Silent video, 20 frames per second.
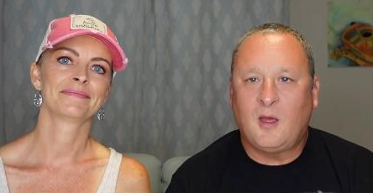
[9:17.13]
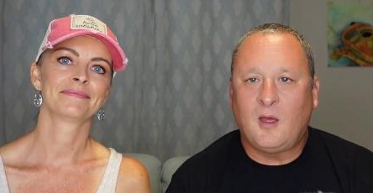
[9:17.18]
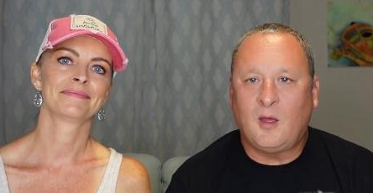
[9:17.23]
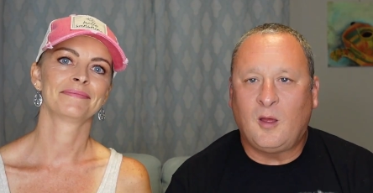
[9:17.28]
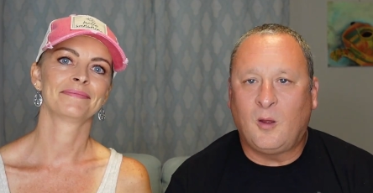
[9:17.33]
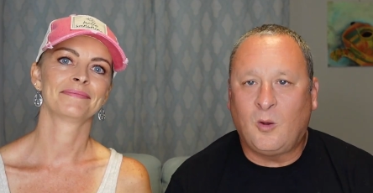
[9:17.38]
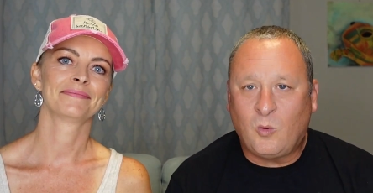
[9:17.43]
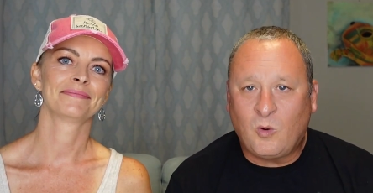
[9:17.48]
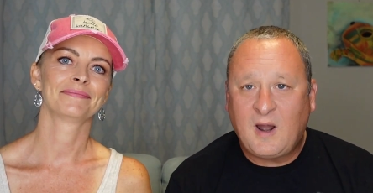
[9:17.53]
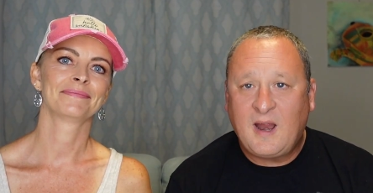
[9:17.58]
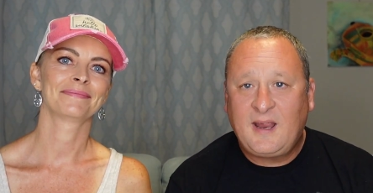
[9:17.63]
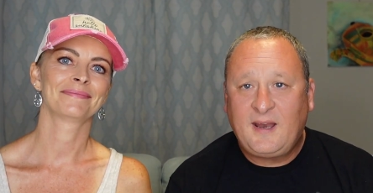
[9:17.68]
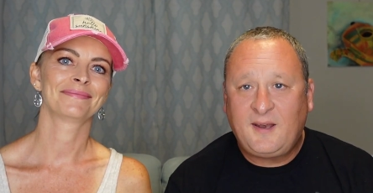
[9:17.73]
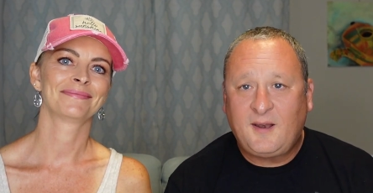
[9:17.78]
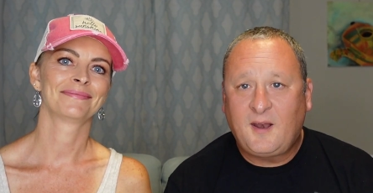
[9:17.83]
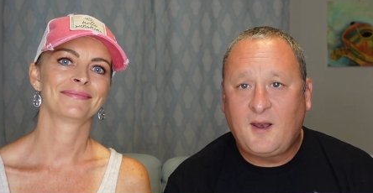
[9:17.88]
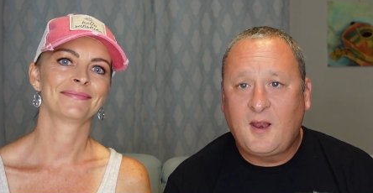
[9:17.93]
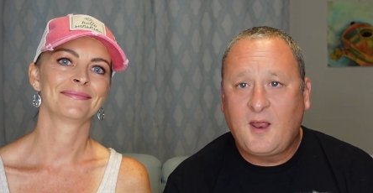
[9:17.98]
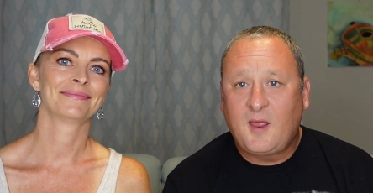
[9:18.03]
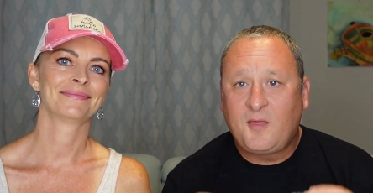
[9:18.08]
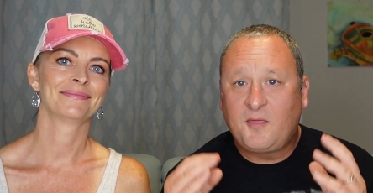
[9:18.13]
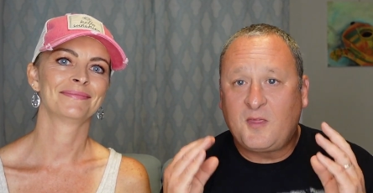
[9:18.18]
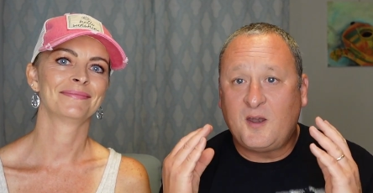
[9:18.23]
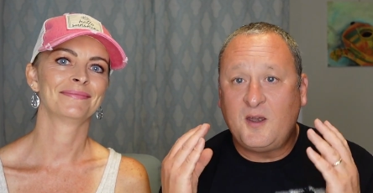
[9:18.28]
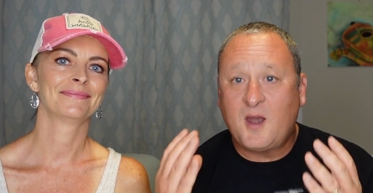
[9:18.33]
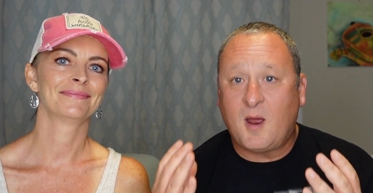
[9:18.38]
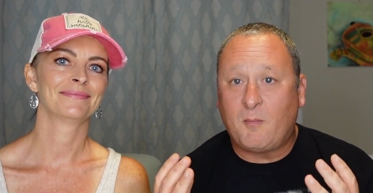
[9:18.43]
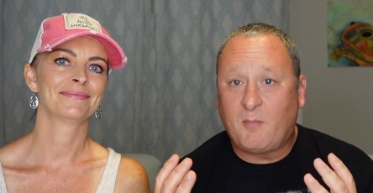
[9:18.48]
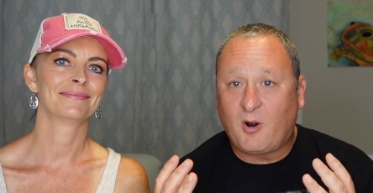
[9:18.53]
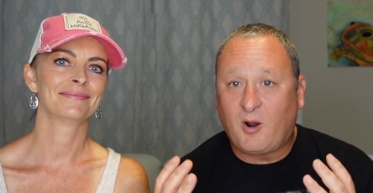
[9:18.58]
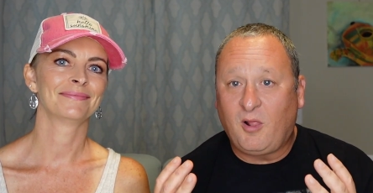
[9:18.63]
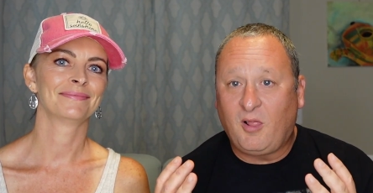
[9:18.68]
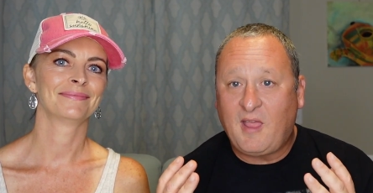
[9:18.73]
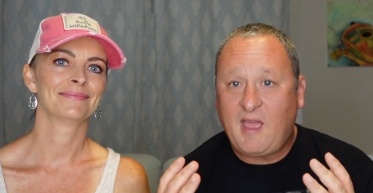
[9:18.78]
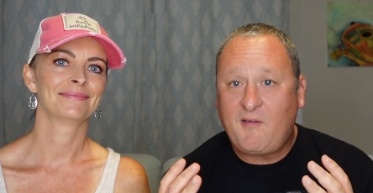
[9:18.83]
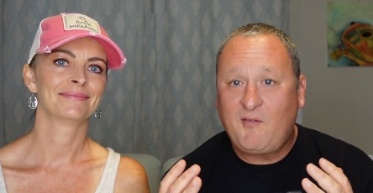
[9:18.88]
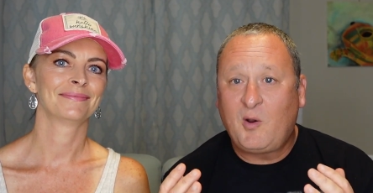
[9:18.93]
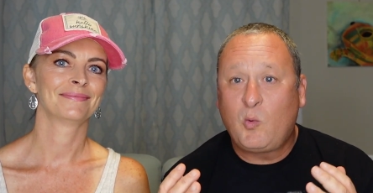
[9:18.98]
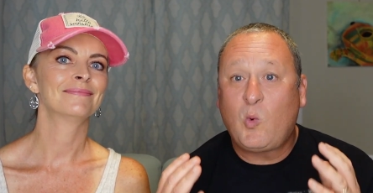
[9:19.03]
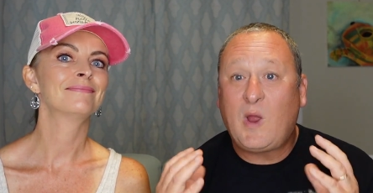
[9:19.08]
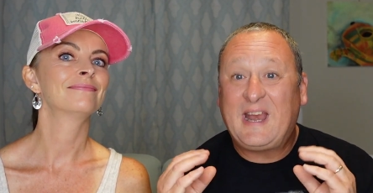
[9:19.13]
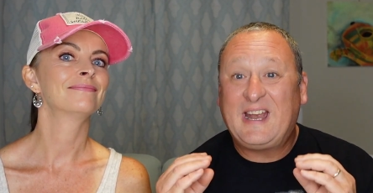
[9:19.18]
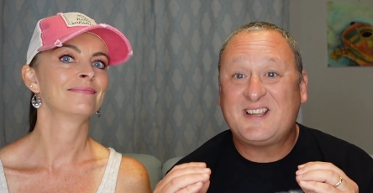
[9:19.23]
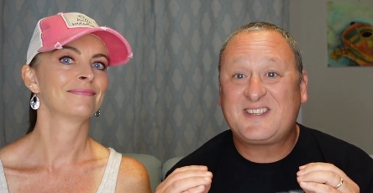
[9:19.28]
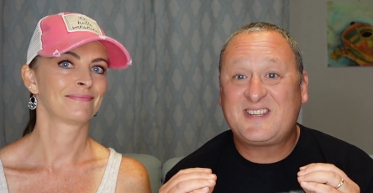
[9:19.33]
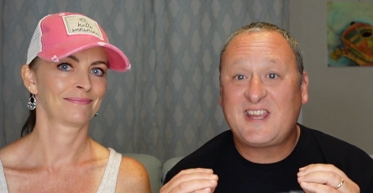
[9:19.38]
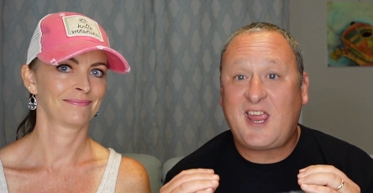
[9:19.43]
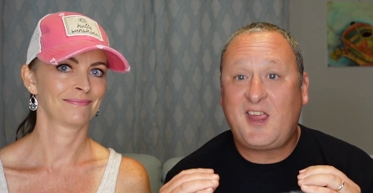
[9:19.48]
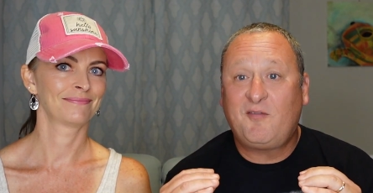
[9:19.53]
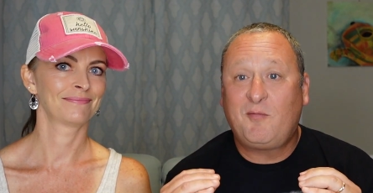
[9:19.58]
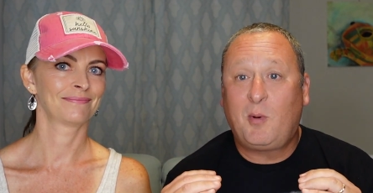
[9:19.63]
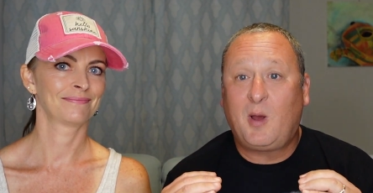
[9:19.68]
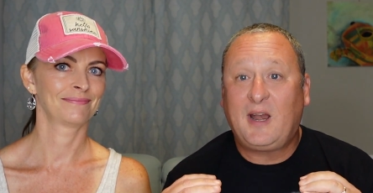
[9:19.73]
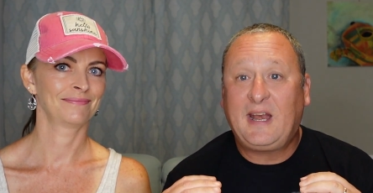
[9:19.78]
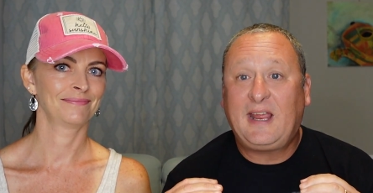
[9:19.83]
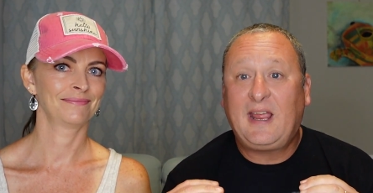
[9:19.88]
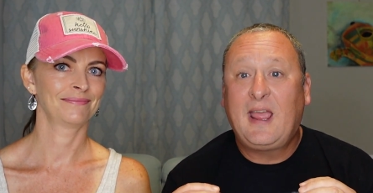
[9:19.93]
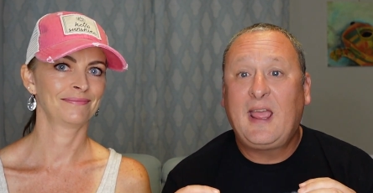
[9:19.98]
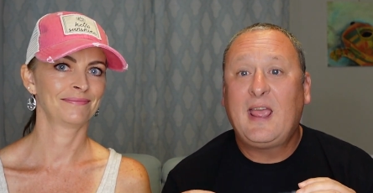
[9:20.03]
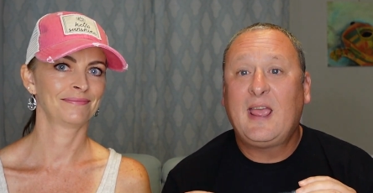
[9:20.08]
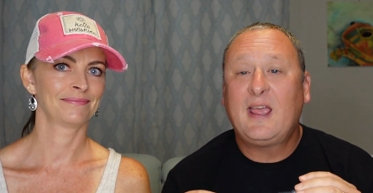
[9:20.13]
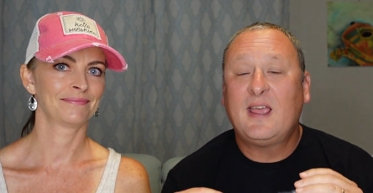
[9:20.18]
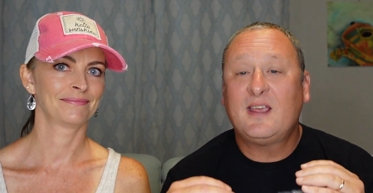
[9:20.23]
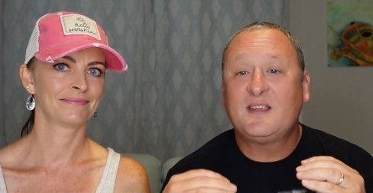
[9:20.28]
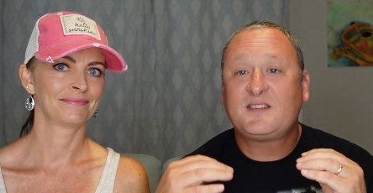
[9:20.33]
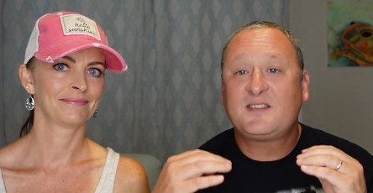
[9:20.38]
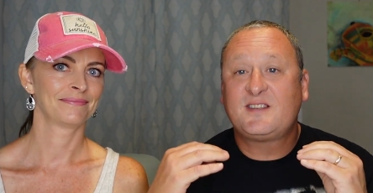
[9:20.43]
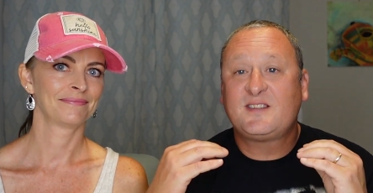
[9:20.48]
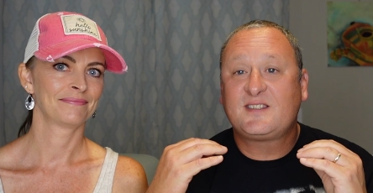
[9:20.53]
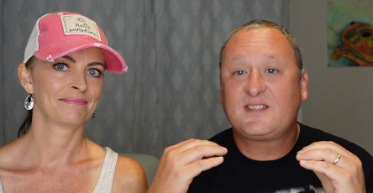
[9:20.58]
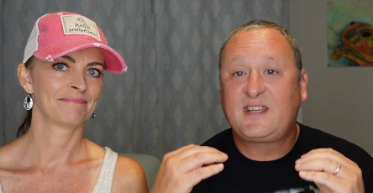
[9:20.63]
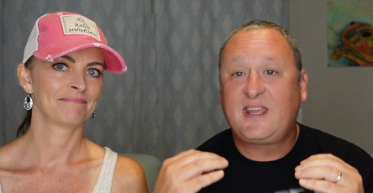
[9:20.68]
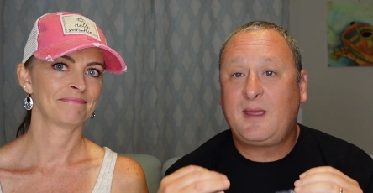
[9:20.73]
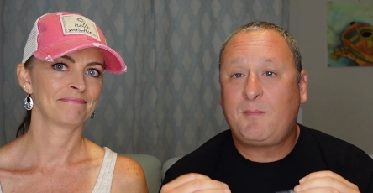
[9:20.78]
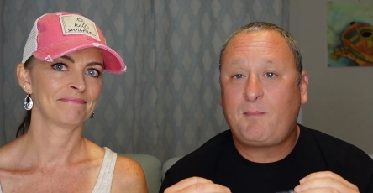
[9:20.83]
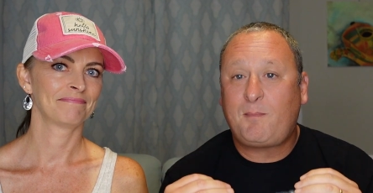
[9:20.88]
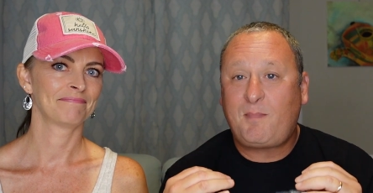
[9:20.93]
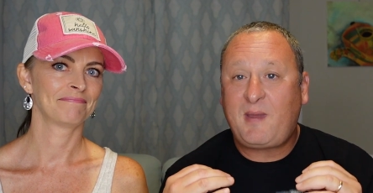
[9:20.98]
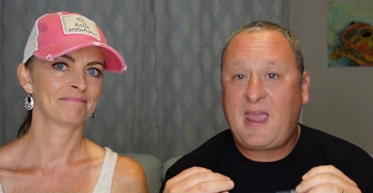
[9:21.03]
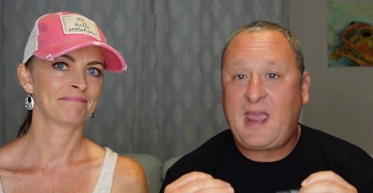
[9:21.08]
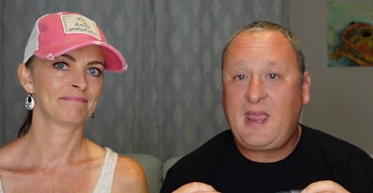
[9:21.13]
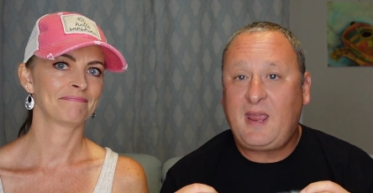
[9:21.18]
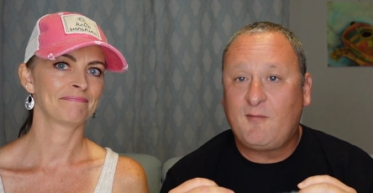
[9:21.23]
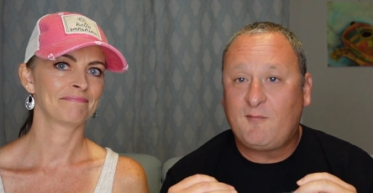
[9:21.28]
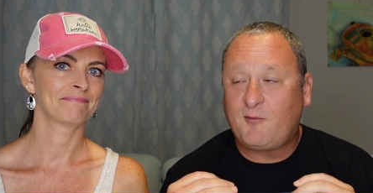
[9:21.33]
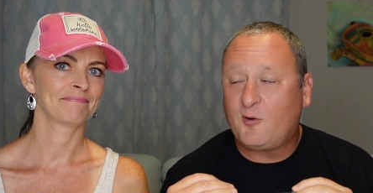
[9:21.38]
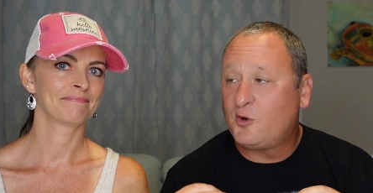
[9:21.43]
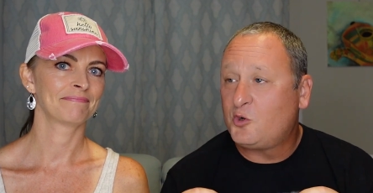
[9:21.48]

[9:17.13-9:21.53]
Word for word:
Speaker 1: All right, the number 11 way to save money is to skip paying for